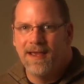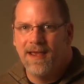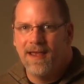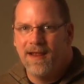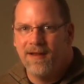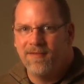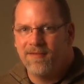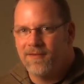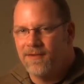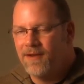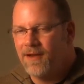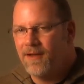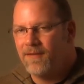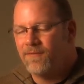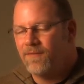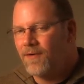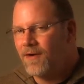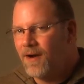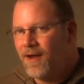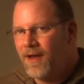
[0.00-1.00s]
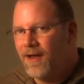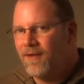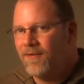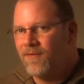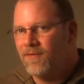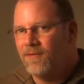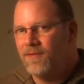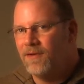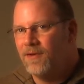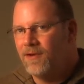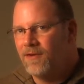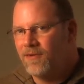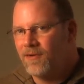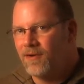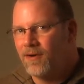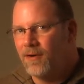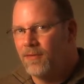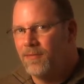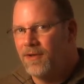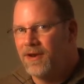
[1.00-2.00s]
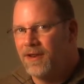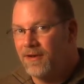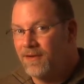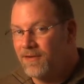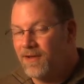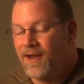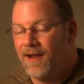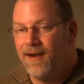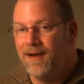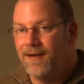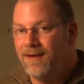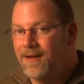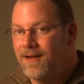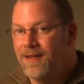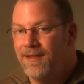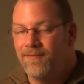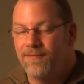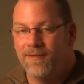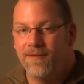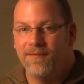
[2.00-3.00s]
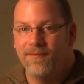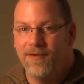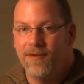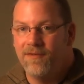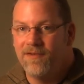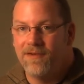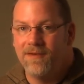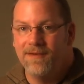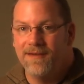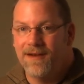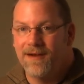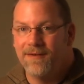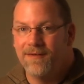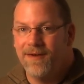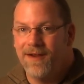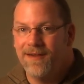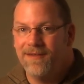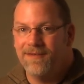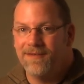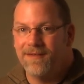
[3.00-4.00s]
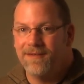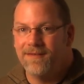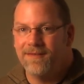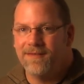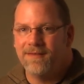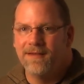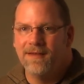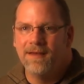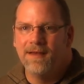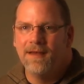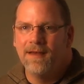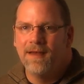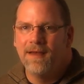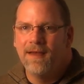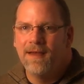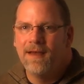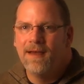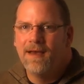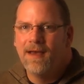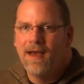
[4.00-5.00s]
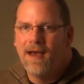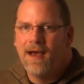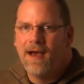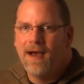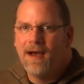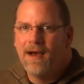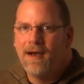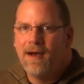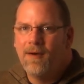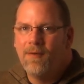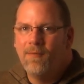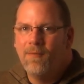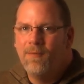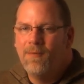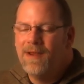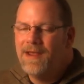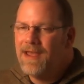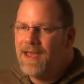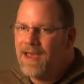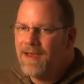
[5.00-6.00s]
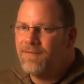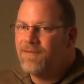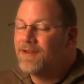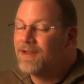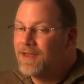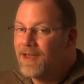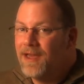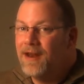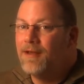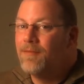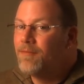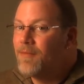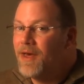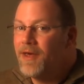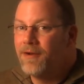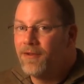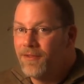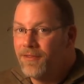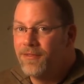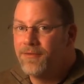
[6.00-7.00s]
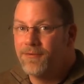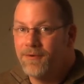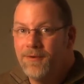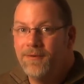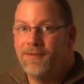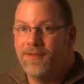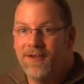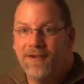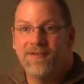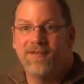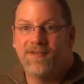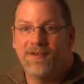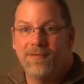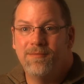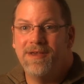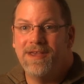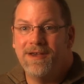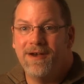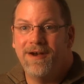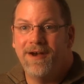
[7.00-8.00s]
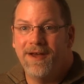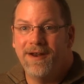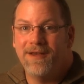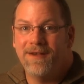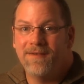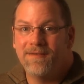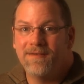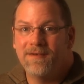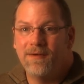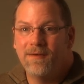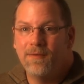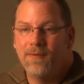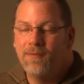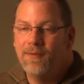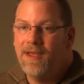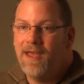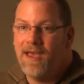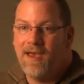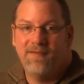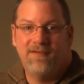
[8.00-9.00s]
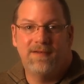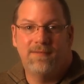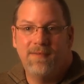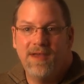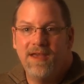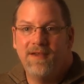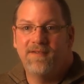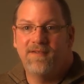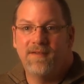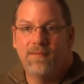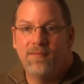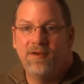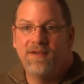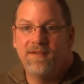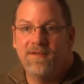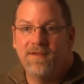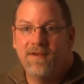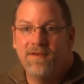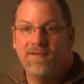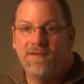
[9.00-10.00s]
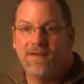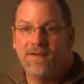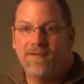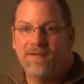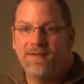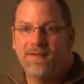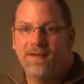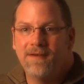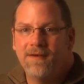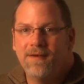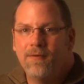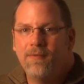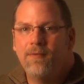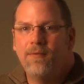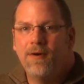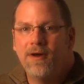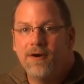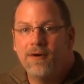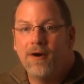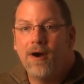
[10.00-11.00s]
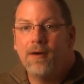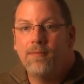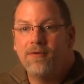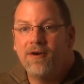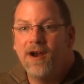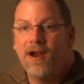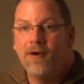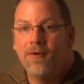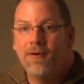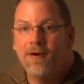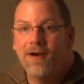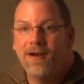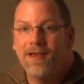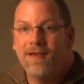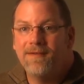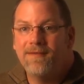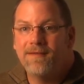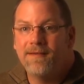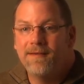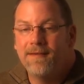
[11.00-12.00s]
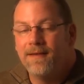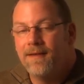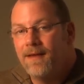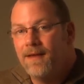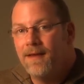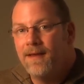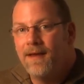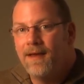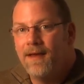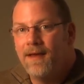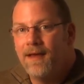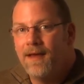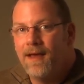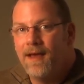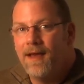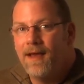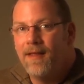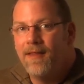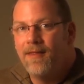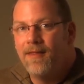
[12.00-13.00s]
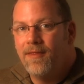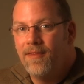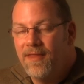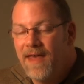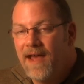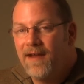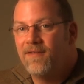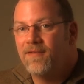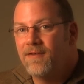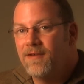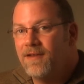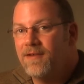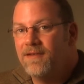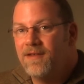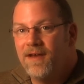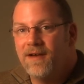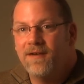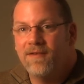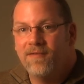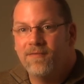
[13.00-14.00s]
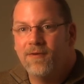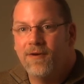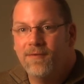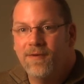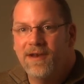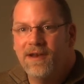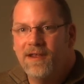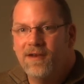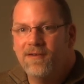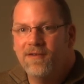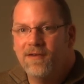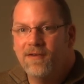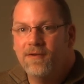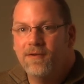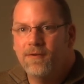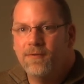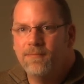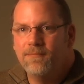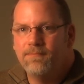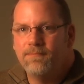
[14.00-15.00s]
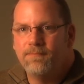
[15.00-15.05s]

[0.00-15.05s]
It's not for us to determine entirely for future generations. We have to kind of muddle through this, to be honest. We have to make some decisions. What are our priorities? That's going to tell us what we need to do.